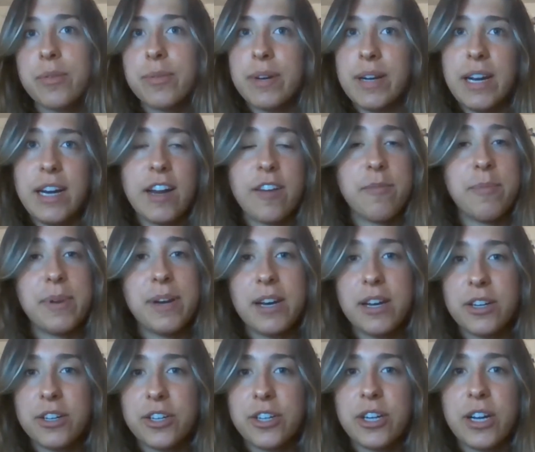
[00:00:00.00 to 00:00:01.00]
read, I've been
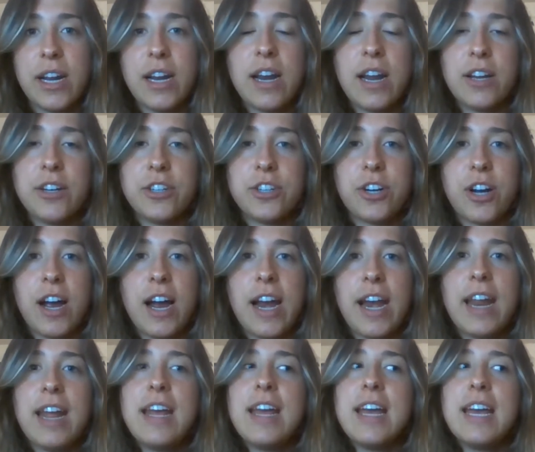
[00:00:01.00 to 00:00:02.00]
under in undergrad,